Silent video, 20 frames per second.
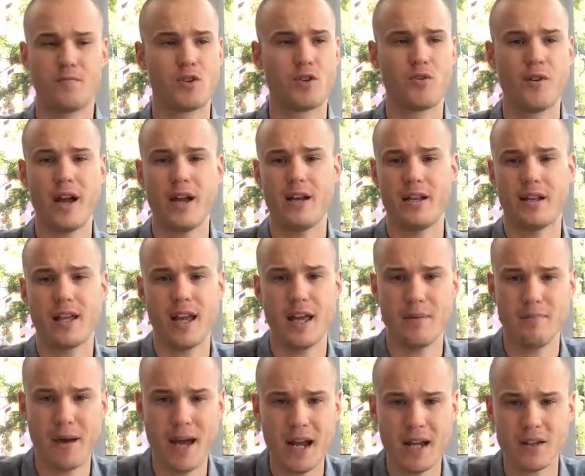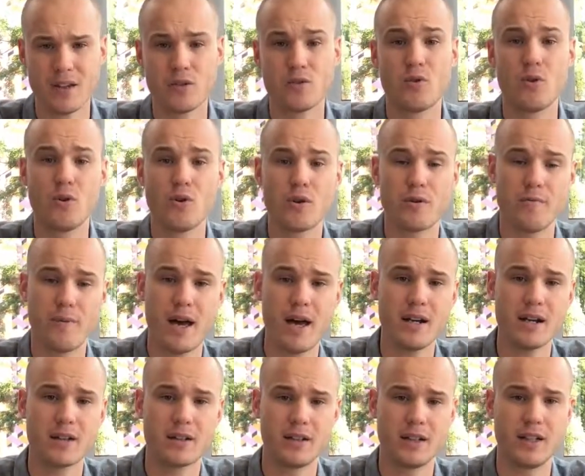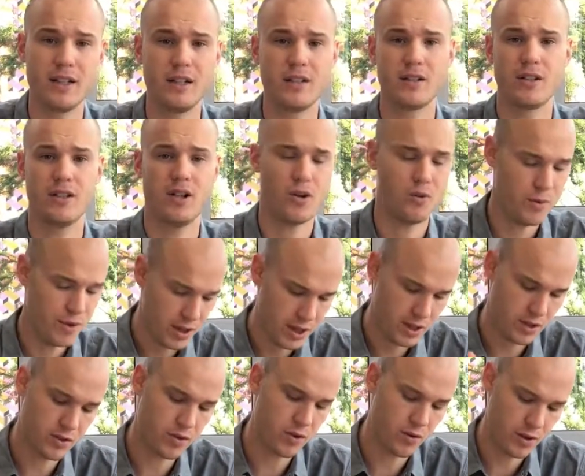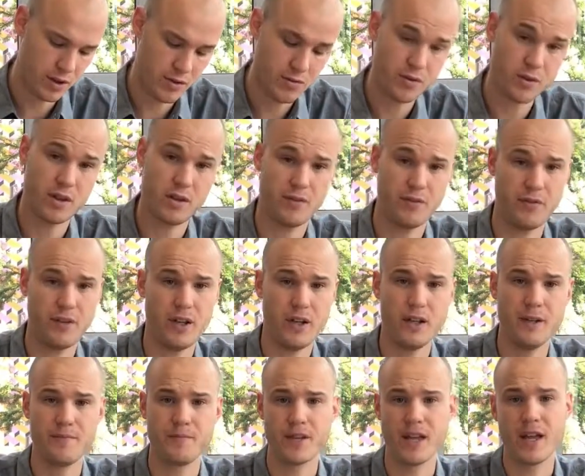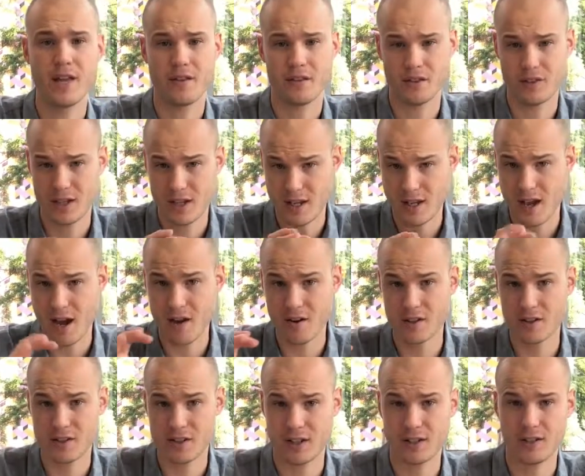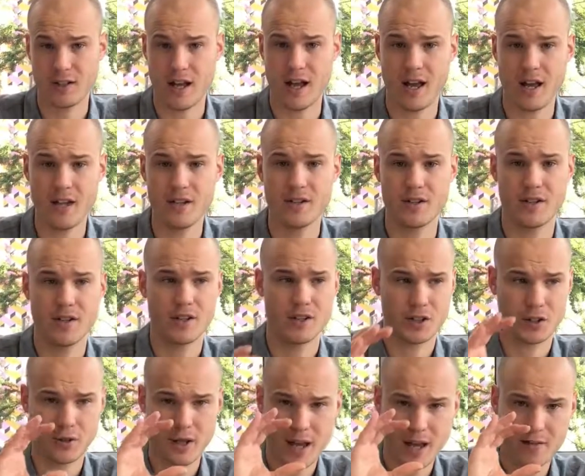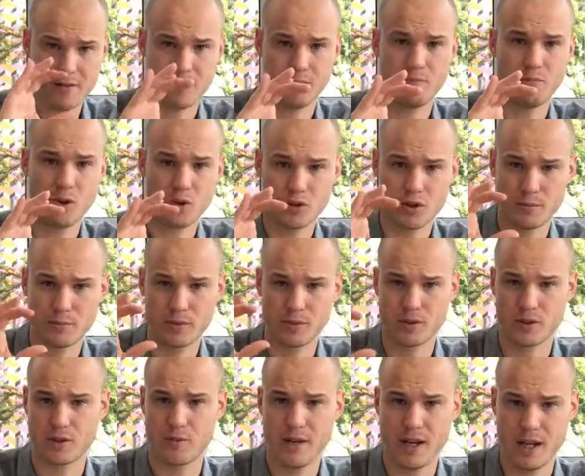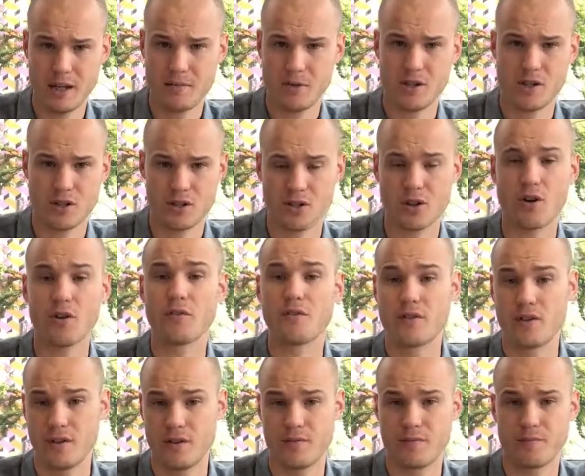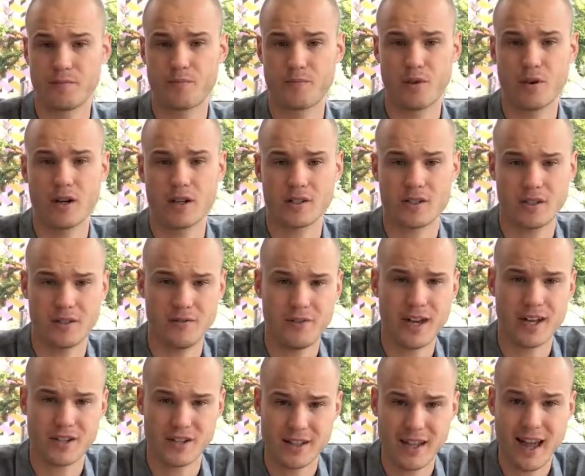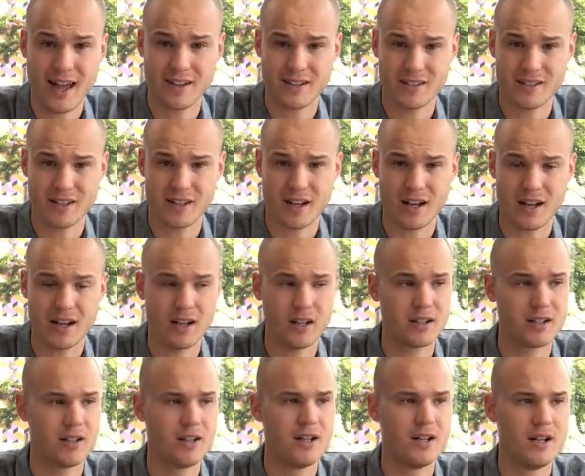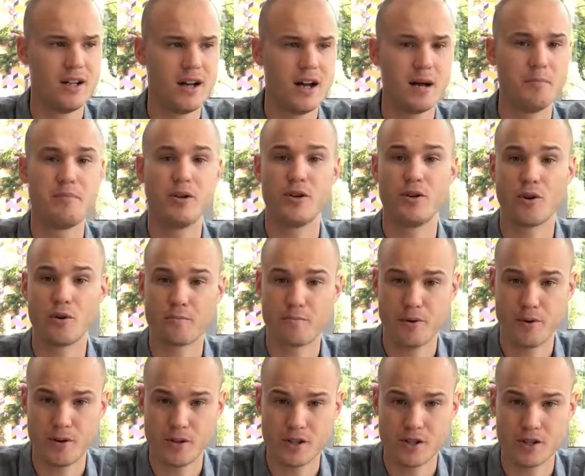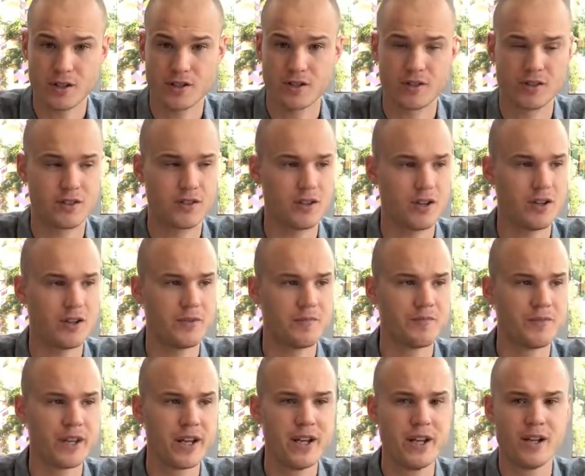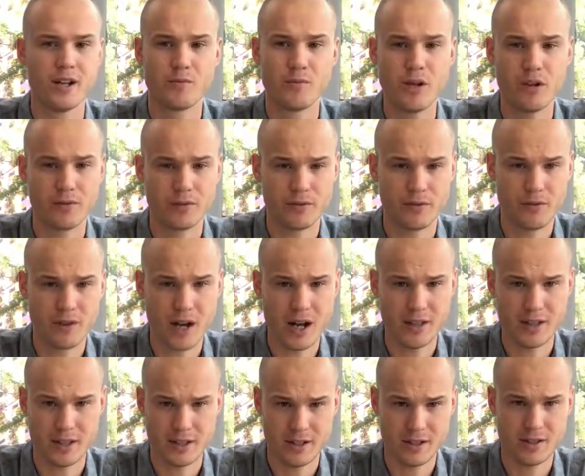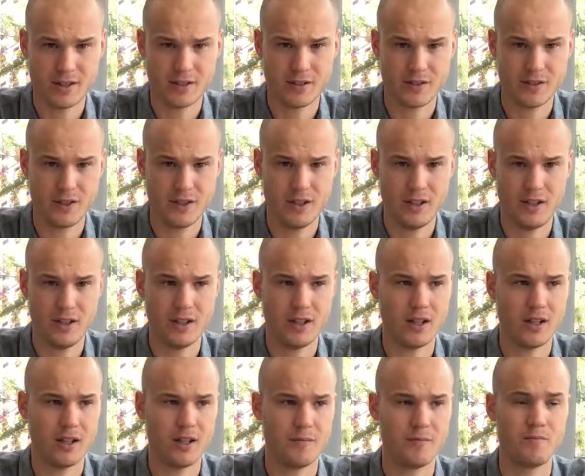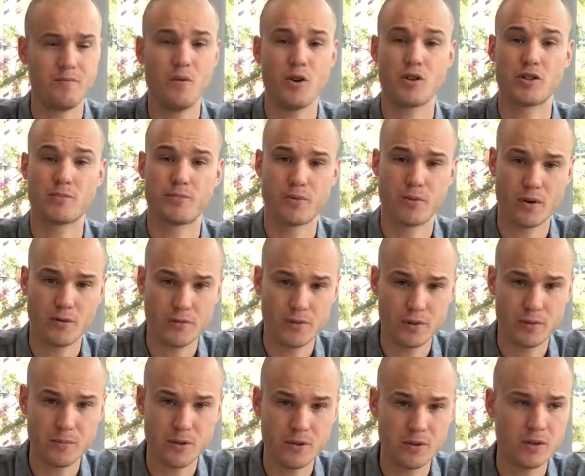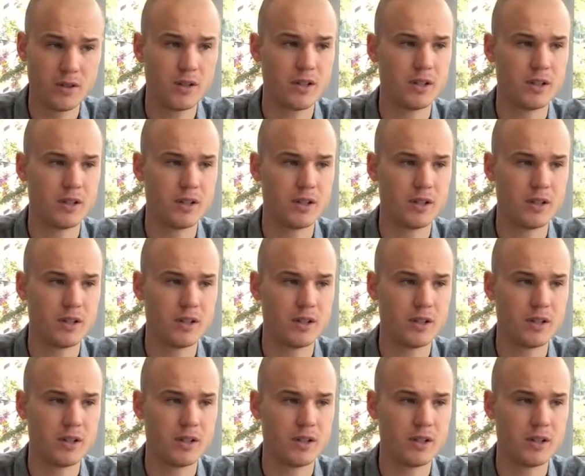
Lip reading: create a campaign that will automatically, when they're scrolling through their feed, they'll see a carousel ad, so it'll have multiple square images of the products that they've actually added to cart, but not purchased. So we often find that this is the most profitable